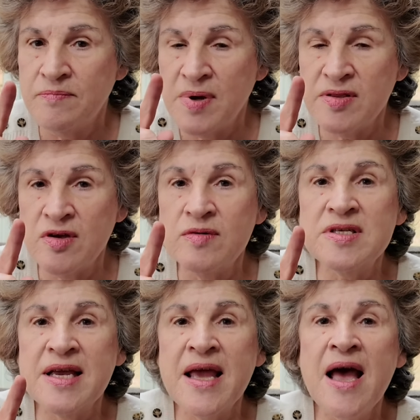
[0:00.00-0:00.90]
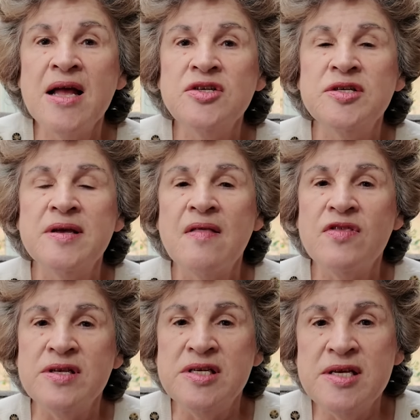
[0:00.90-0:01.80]
But there was a catch.
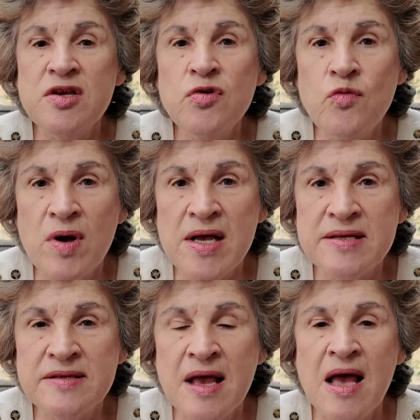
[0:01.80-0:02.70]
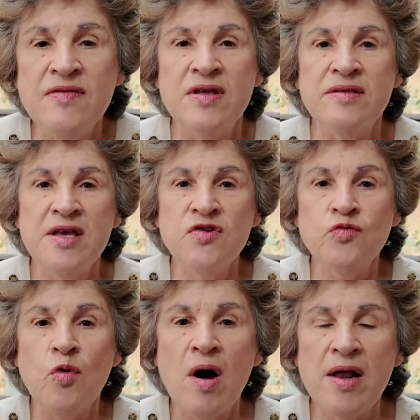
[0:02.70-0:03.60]
The deal was that these
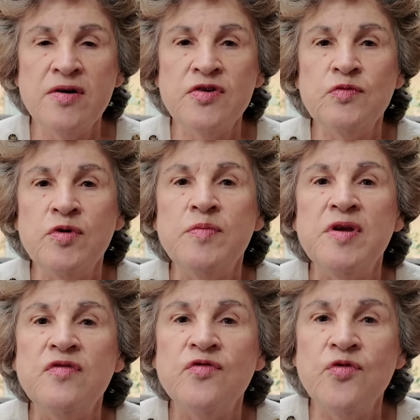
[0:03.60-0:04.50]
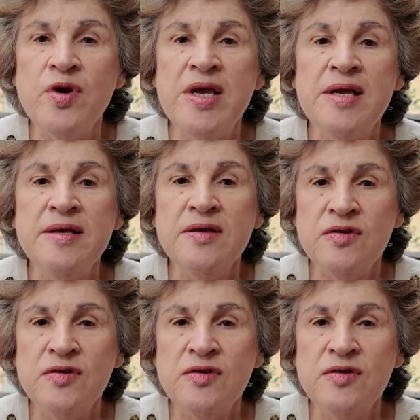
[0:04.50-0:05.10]
waters would be free